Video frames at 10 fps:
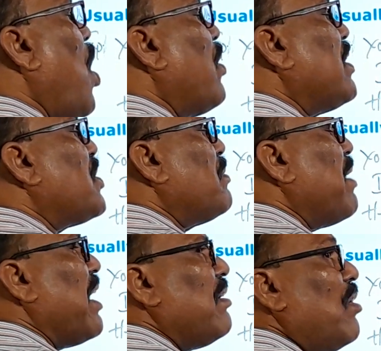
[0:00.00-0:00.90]
honest
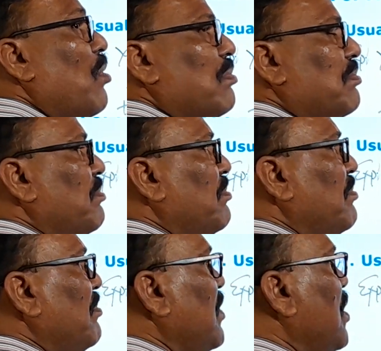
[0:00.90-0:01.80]
man. No.
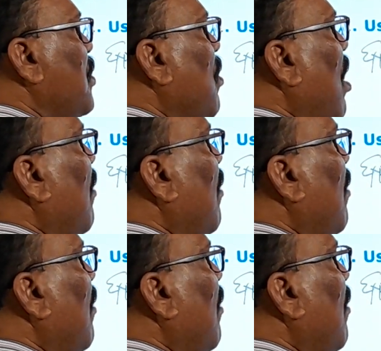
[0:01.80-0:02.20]
So